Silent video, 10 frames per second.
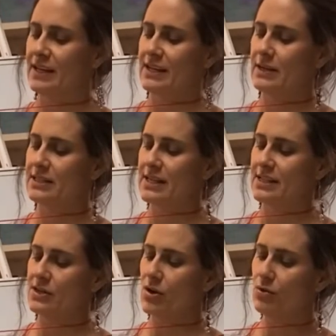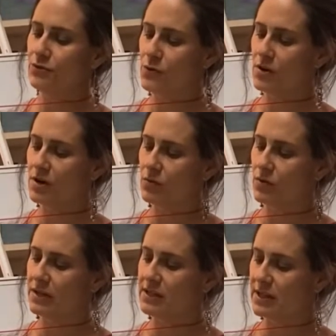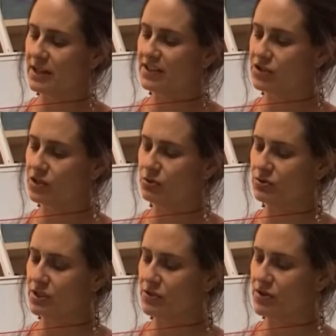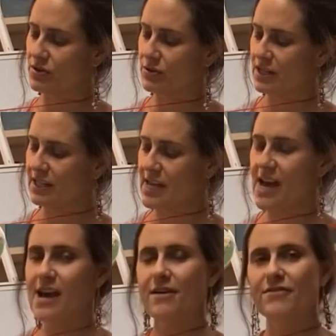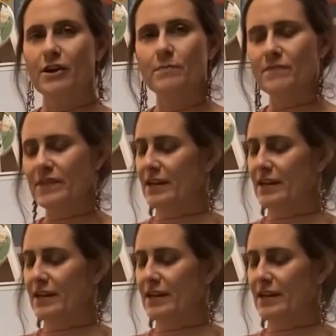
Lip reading: It says 041920KFM.